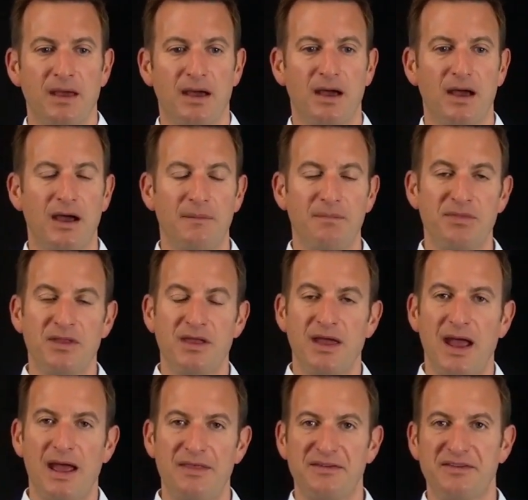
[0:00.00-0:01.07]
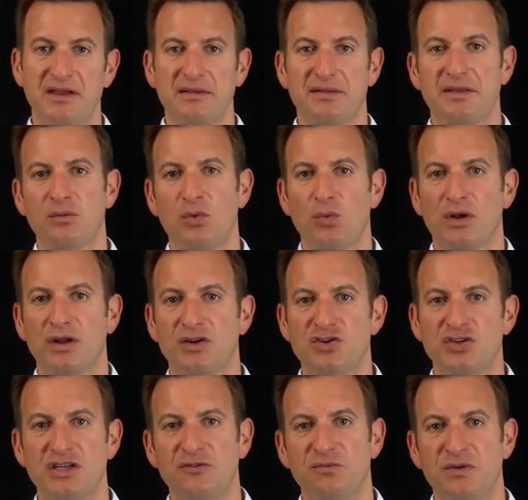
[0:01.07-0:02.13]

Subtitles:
And the second thing we want to achieve,